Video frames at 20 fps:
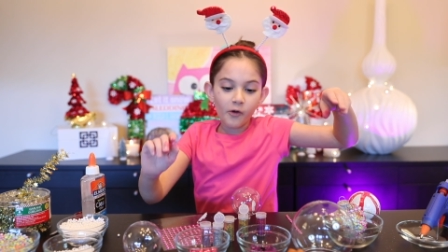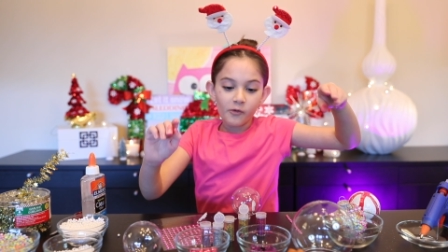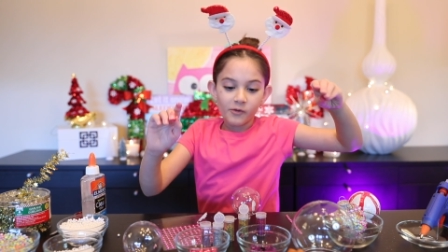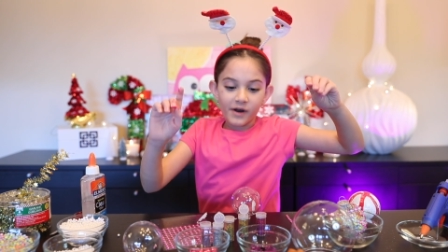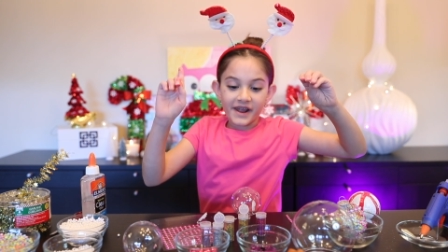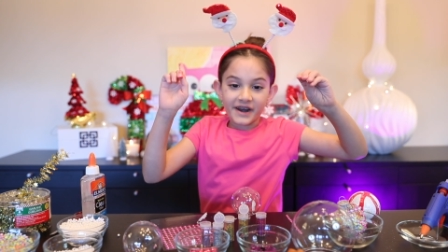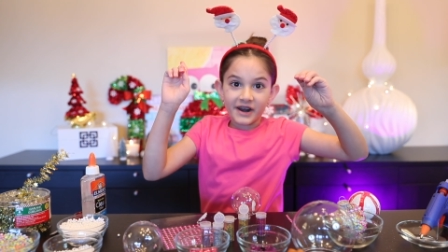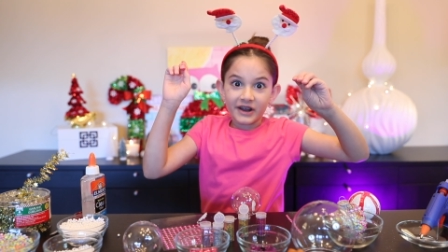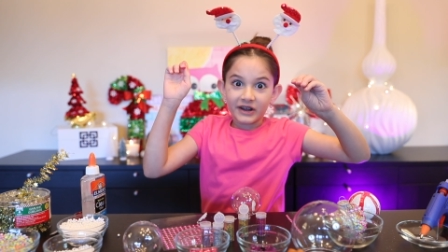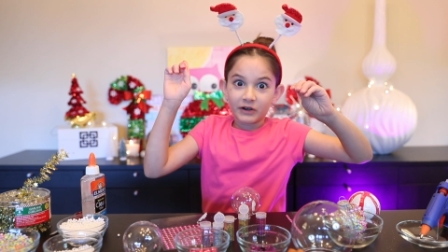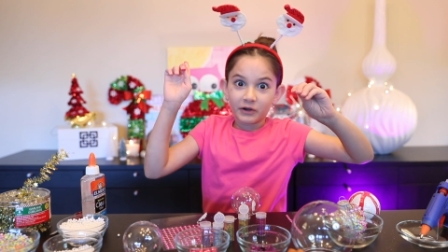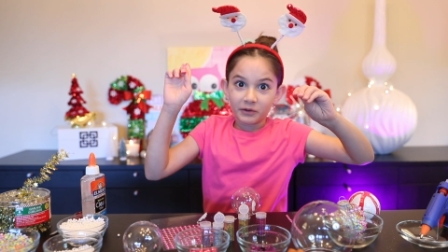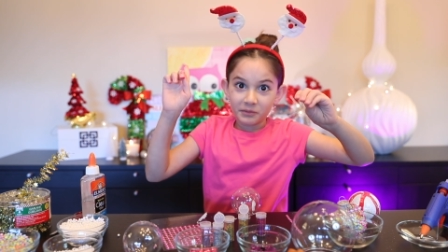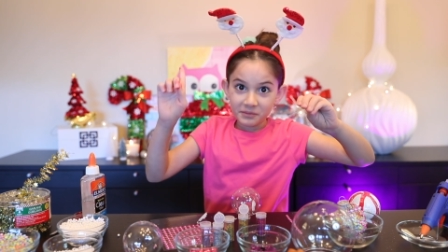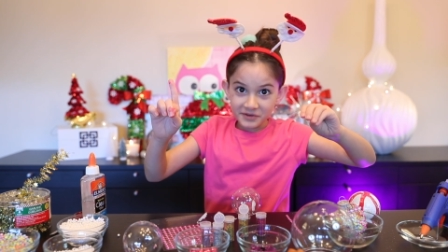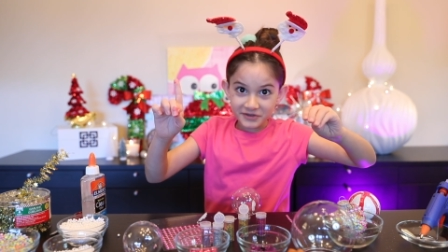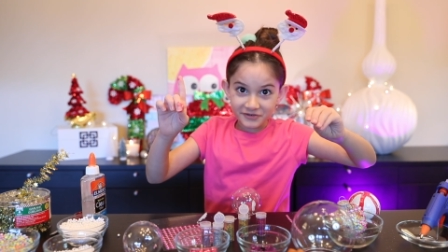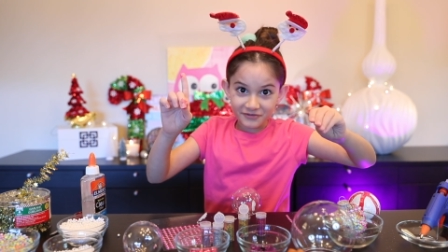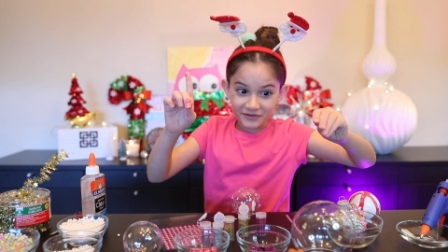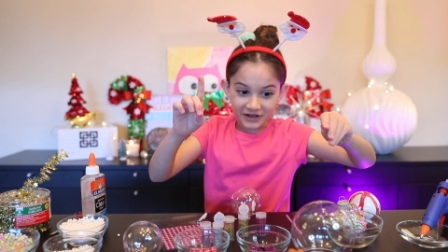oh, and I
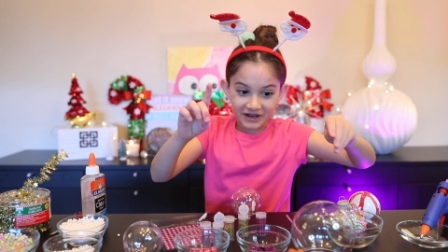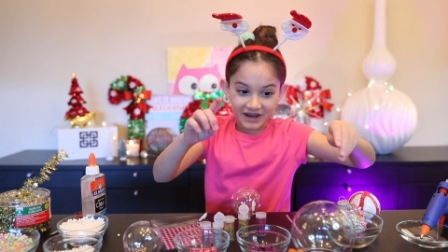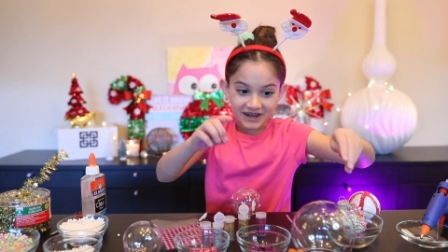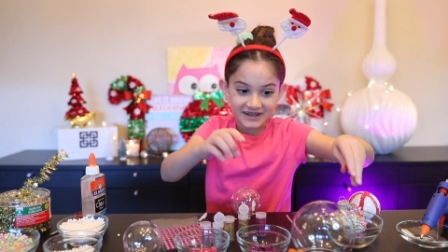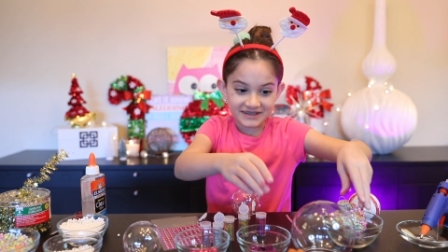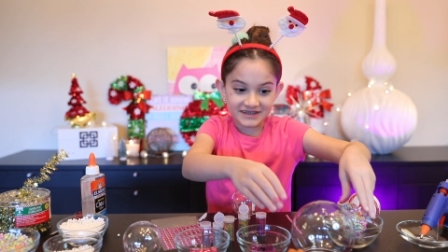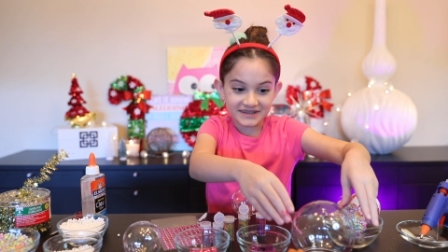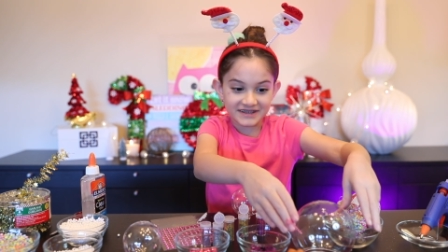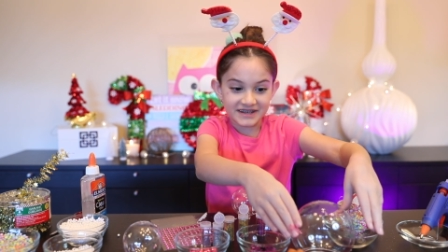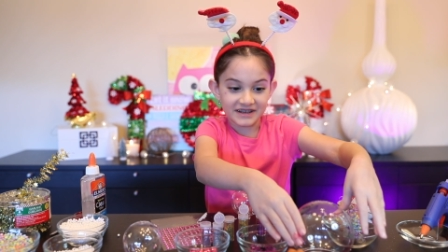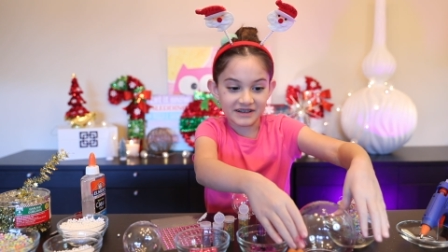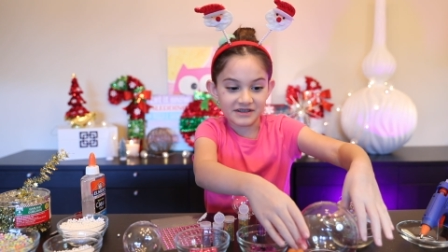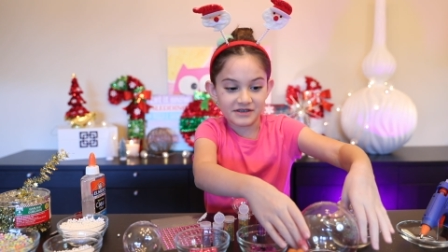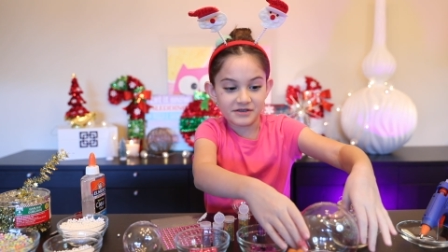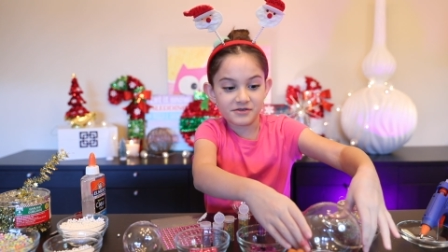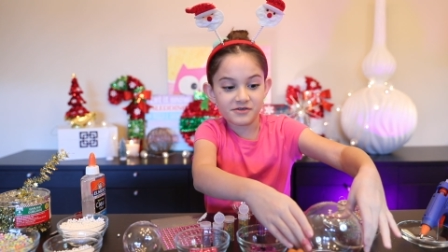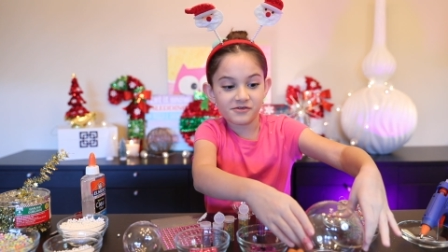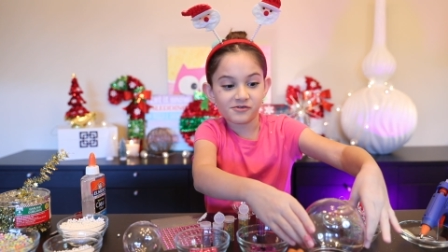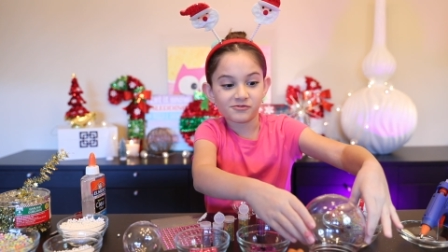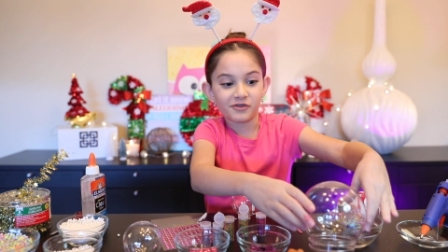almost forgot to tell
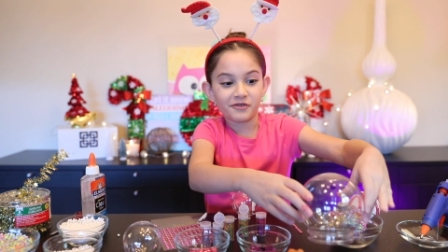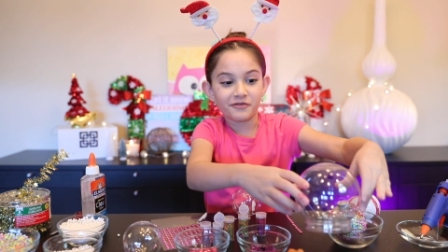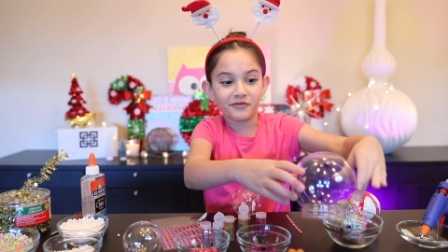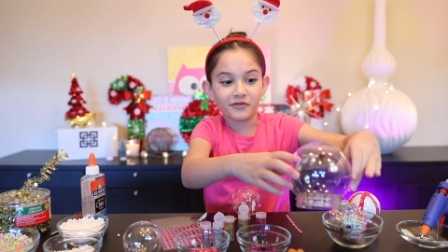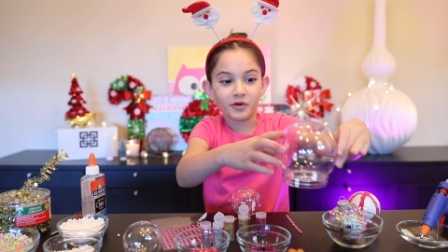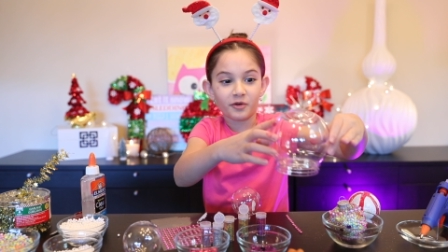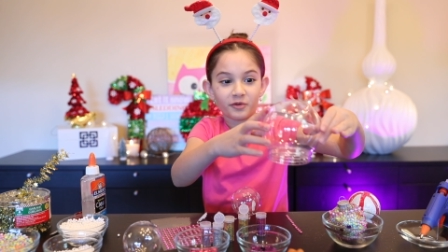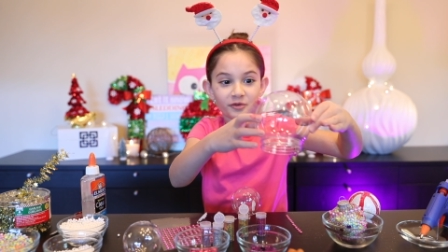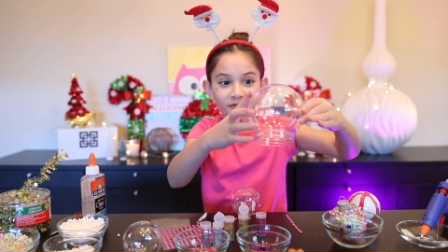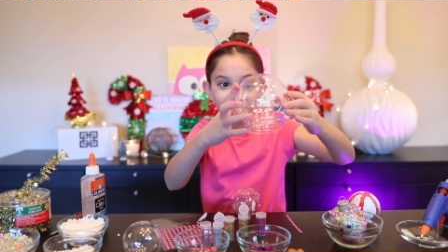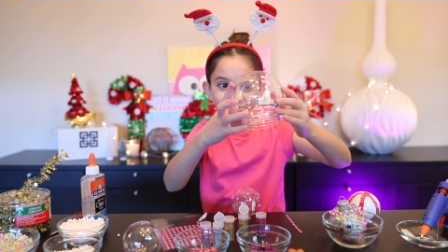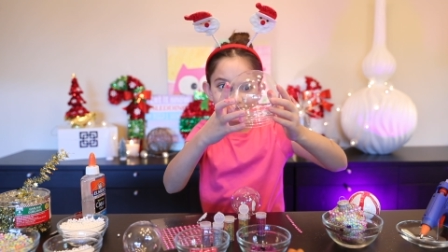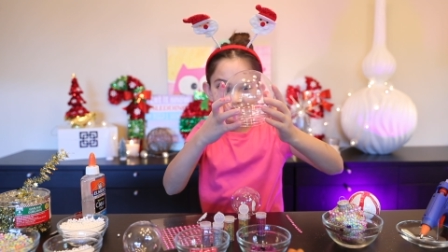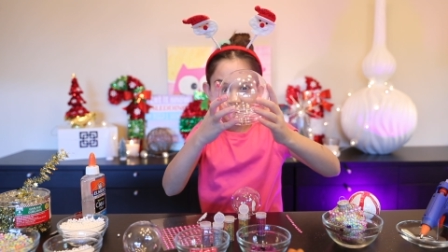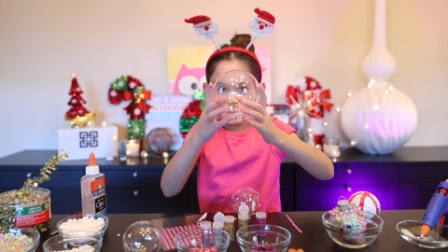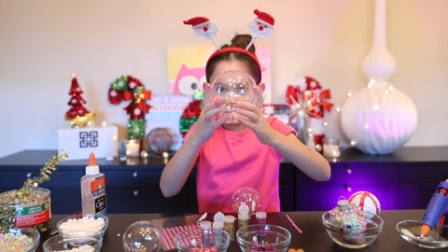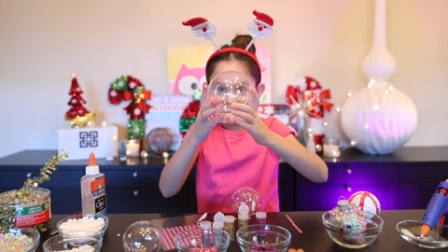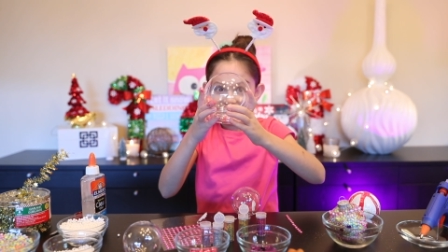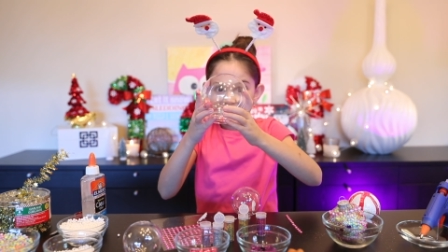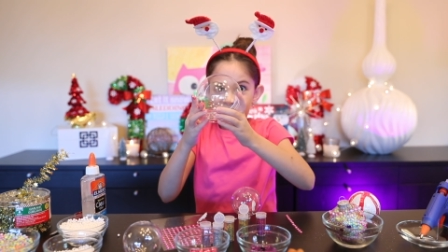you, we're also
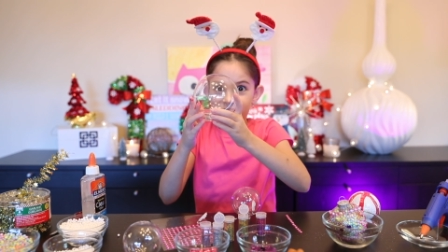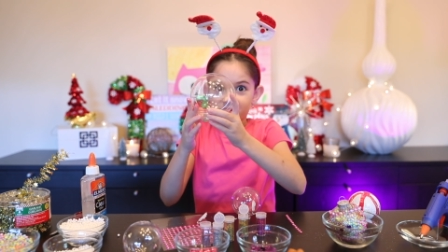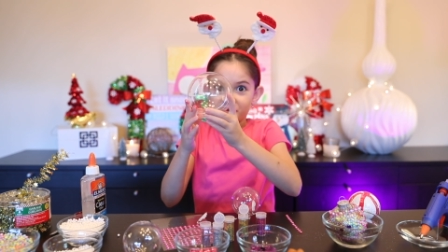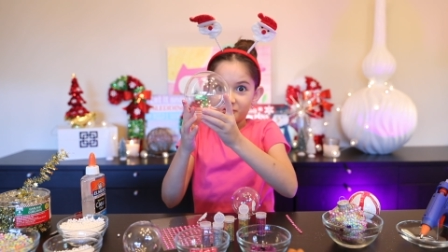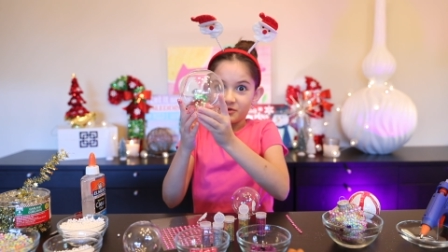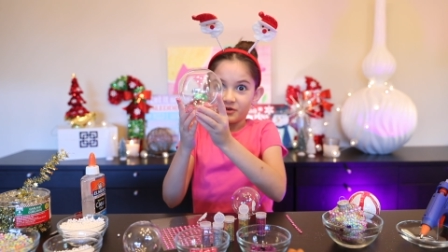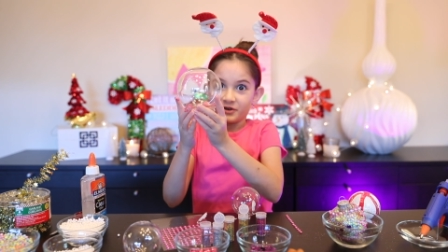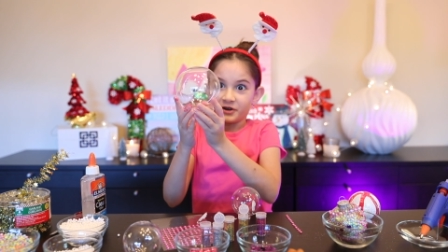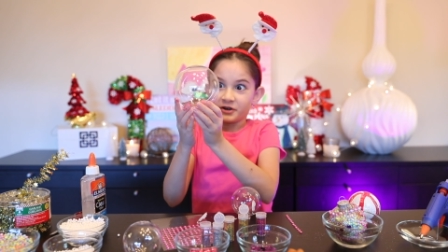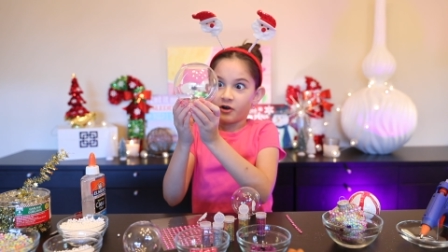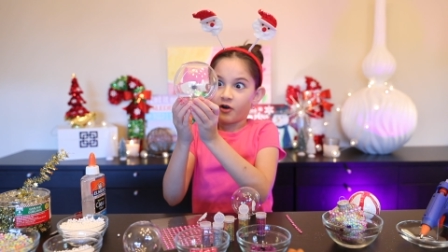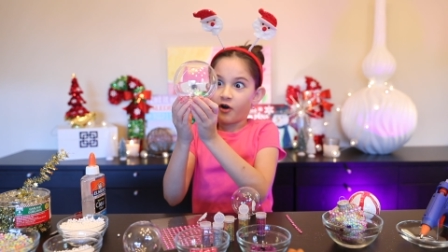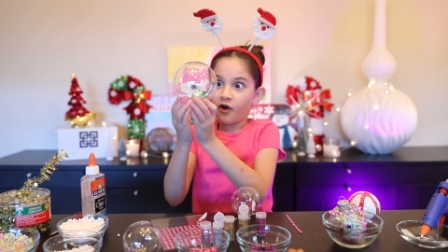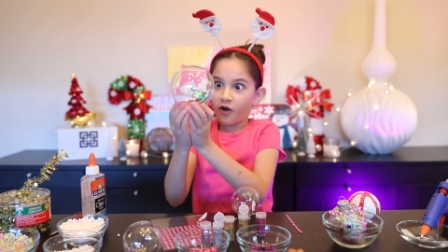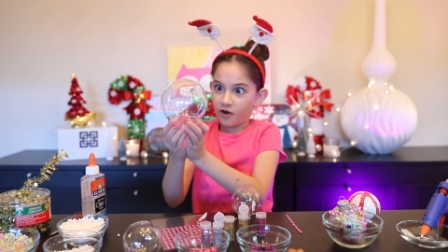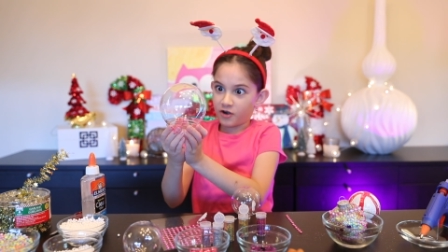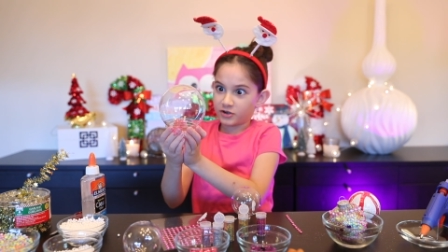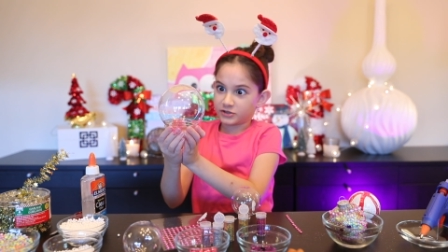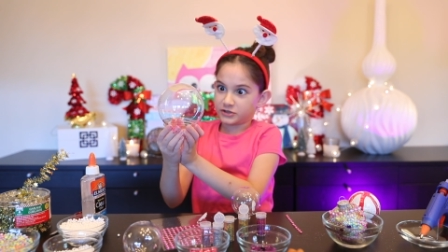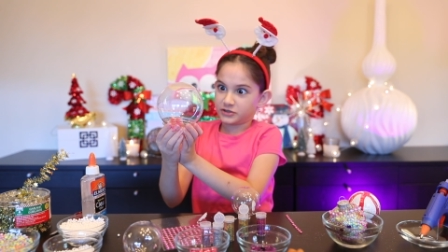going to do an
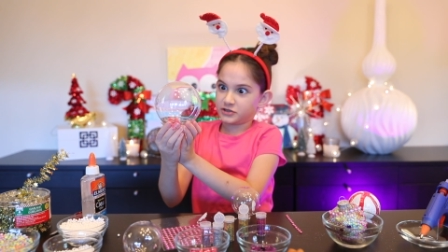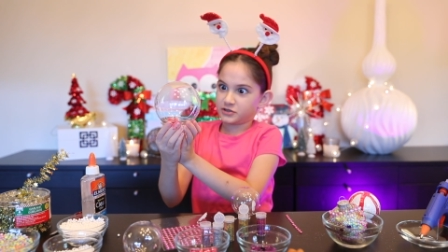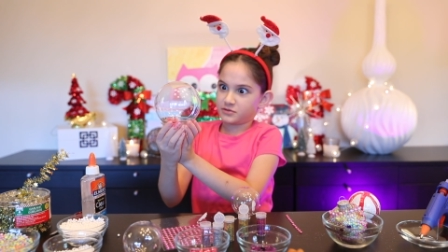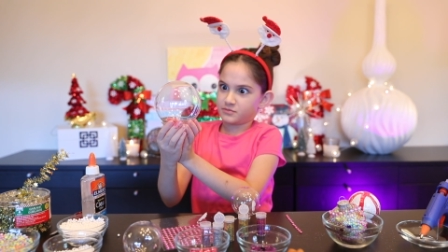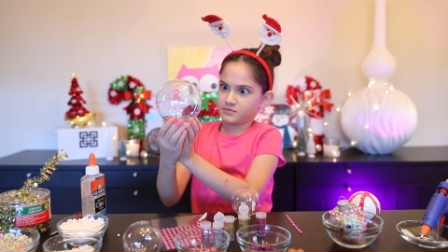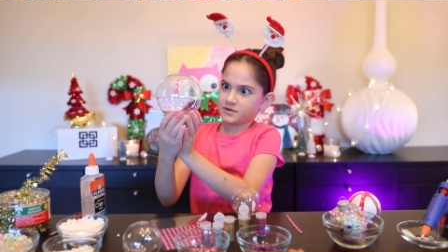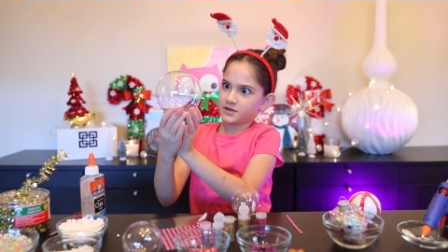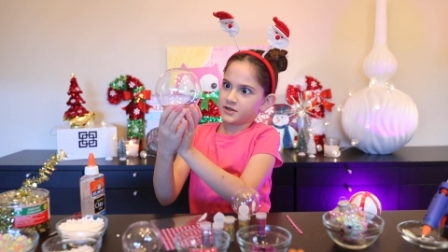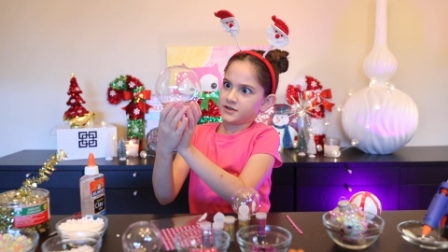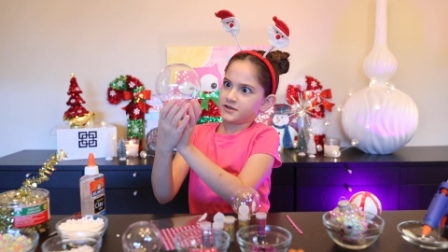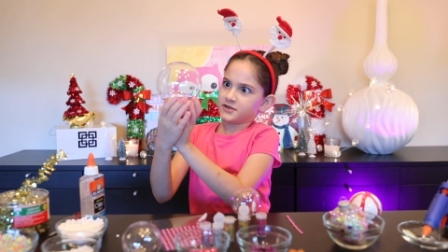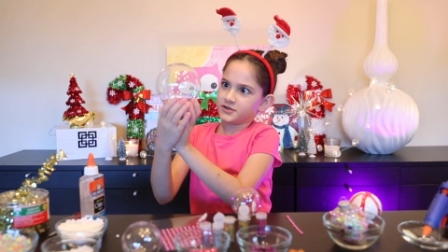awesome,